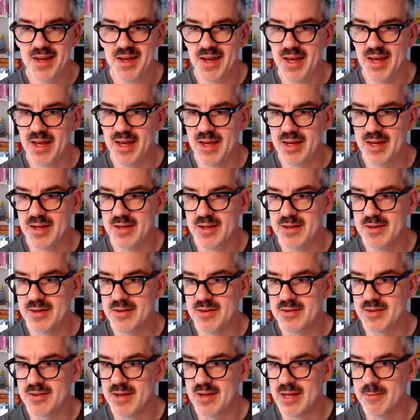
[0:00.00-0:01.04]
and
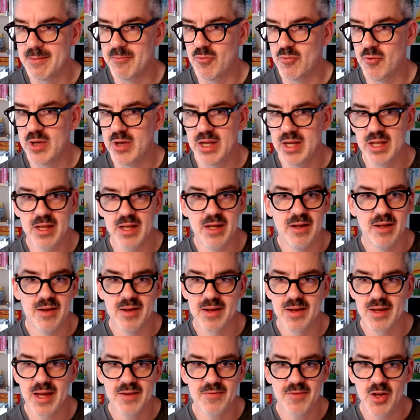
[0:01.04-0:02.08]
reading
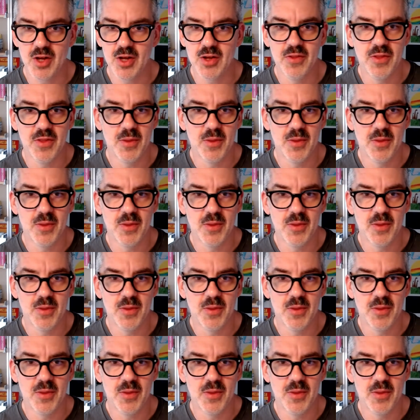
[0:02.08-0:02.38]
kind of all